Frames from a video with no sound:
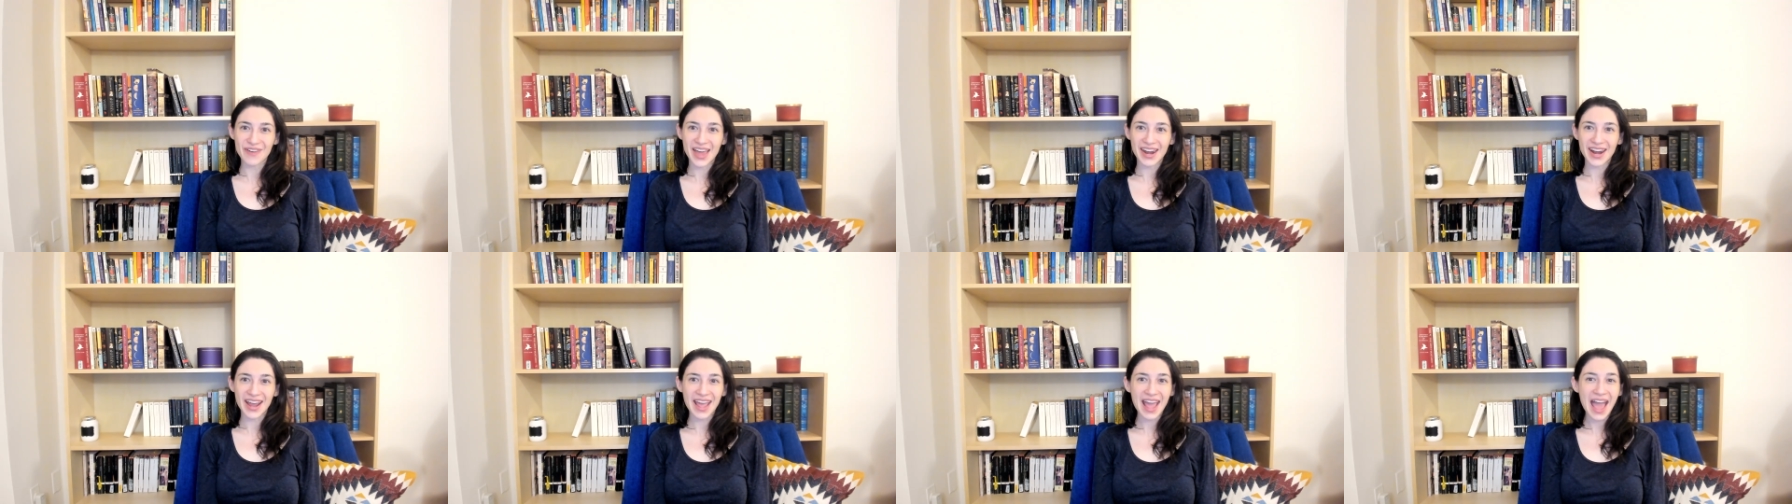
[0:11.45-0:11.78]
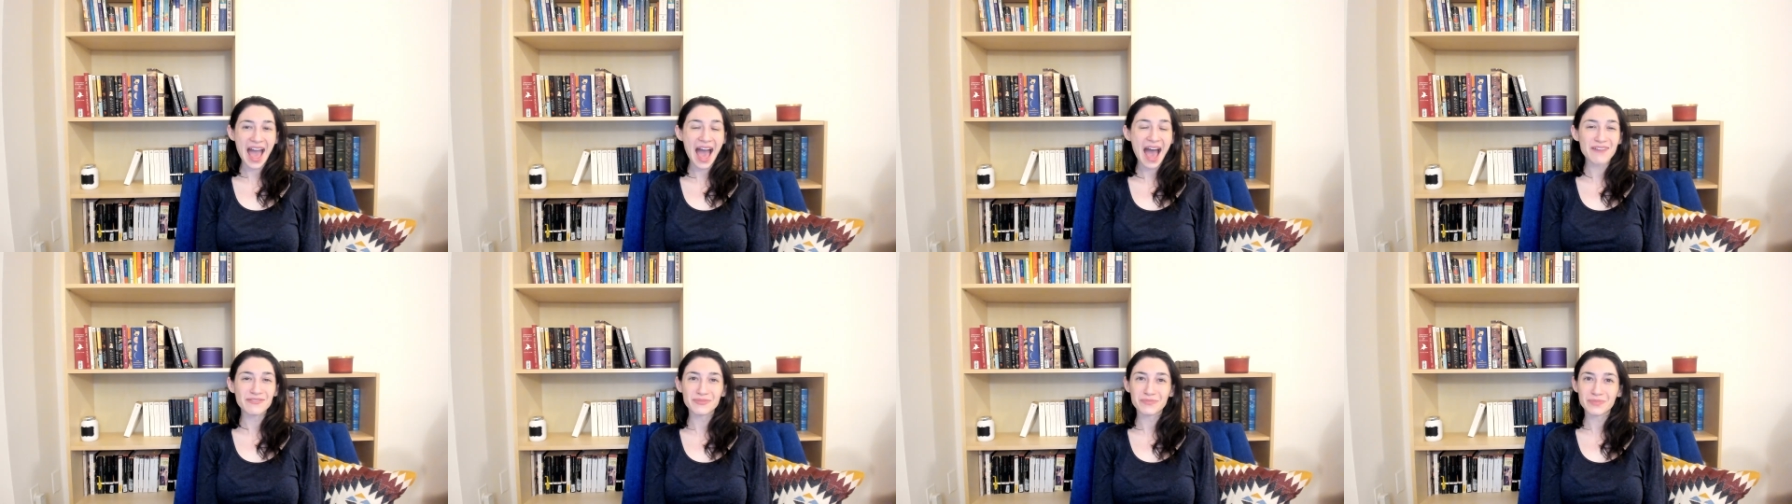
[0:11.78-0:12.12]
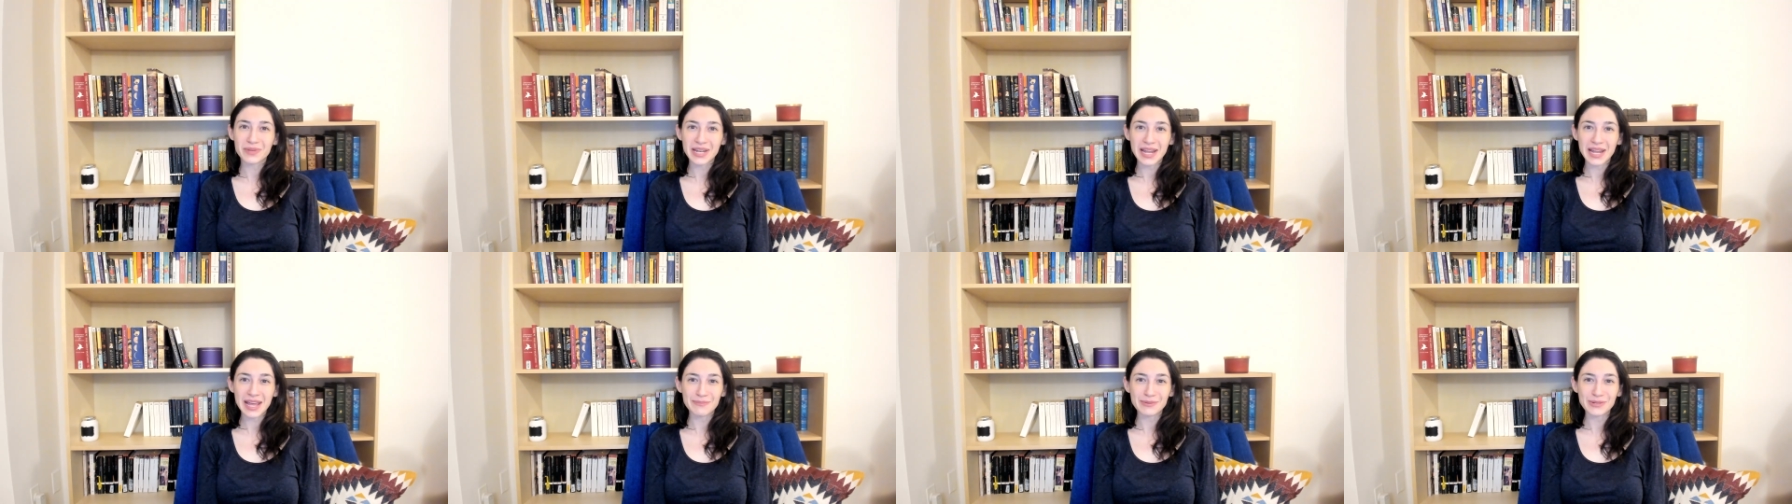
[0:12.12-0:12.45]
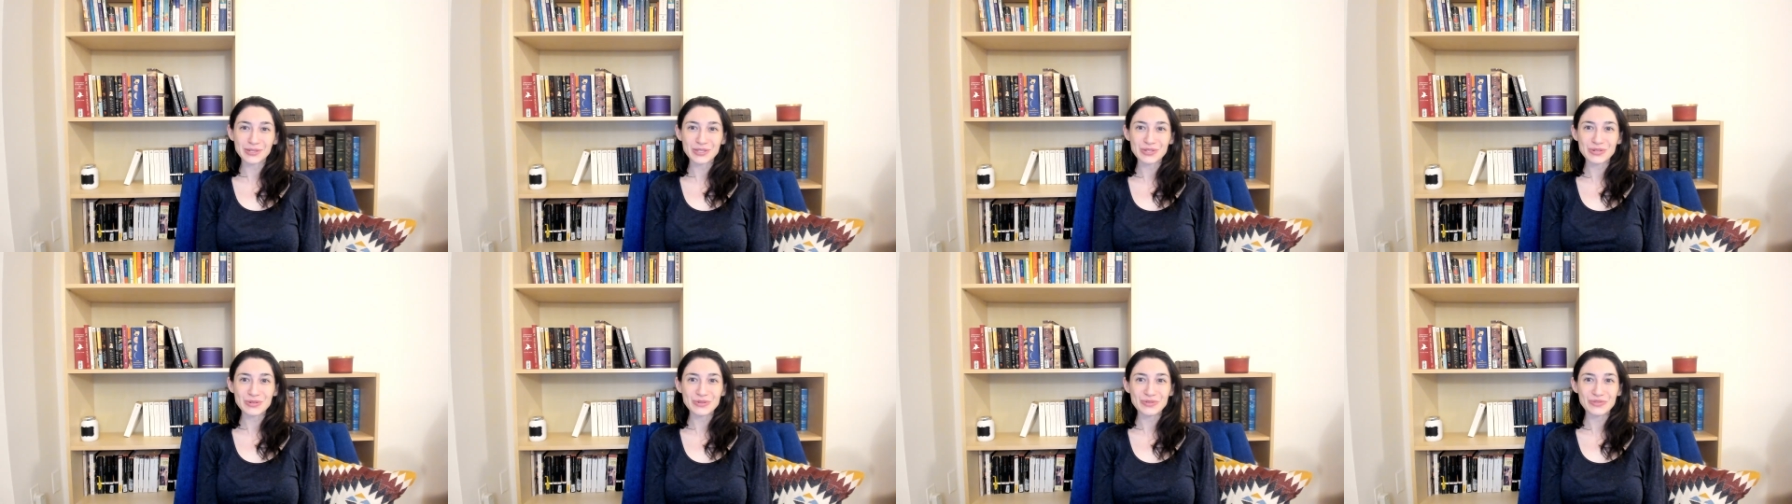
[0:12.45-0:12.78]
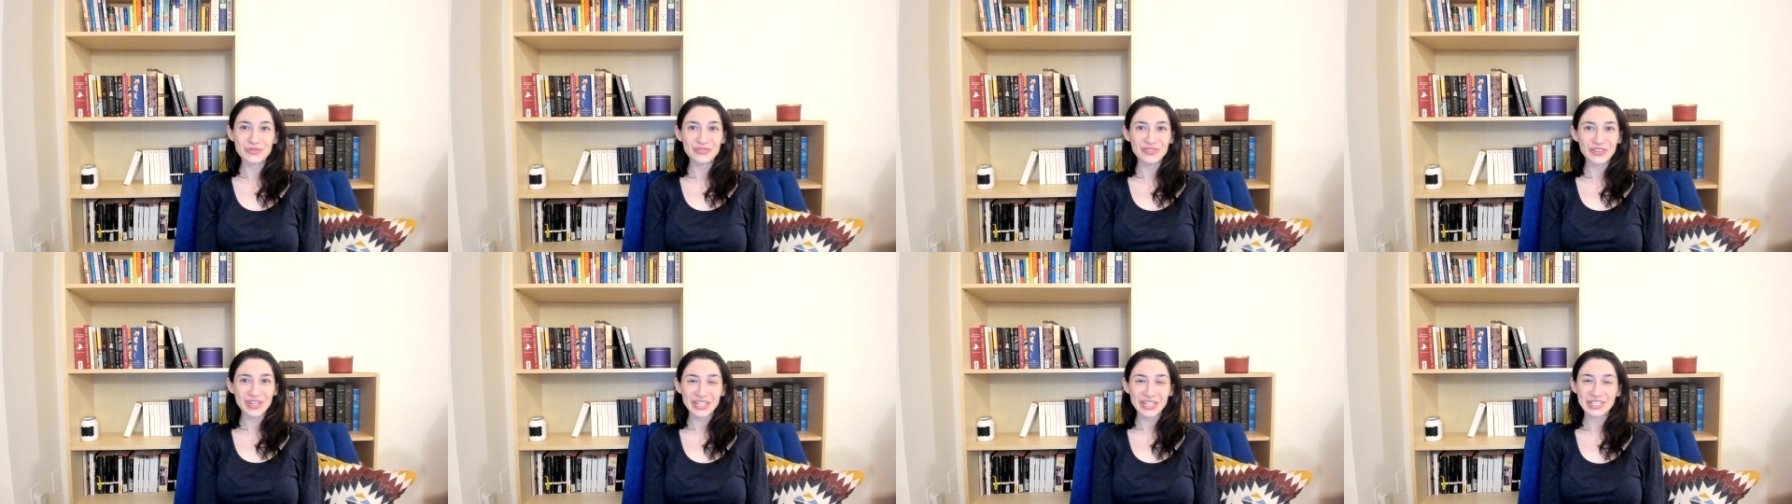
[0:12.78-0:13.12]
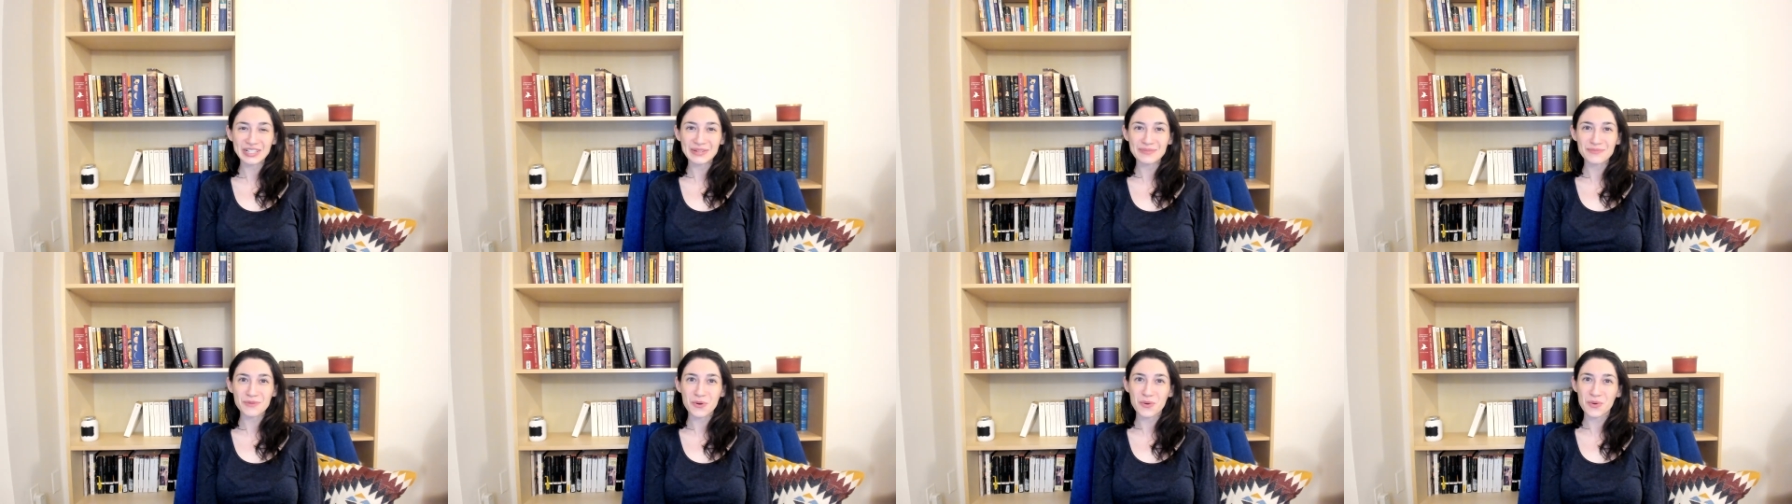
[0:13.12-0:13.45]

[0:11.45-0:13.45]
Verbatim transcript: and I haven't been able to film